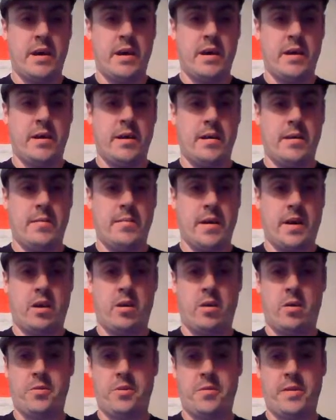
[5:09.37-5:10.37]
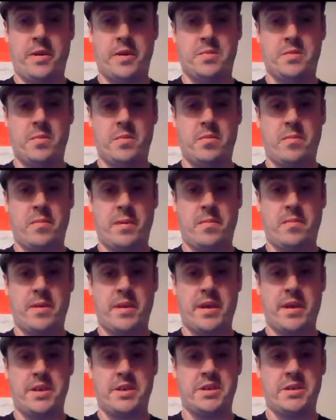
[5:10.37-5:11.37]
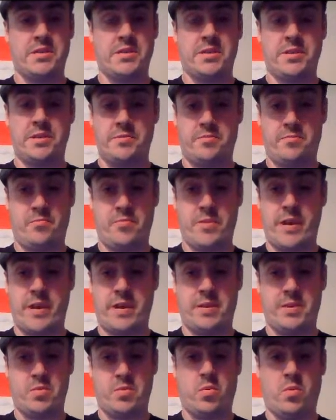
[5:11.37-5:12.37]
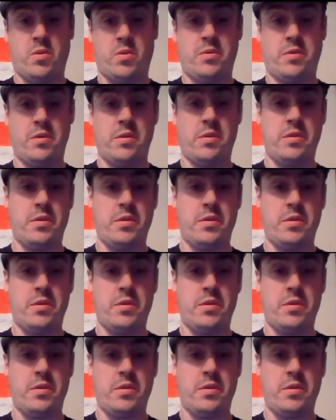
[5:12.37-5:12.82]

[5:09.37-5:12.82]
I called the Reigns winning my predictions. Reigns won.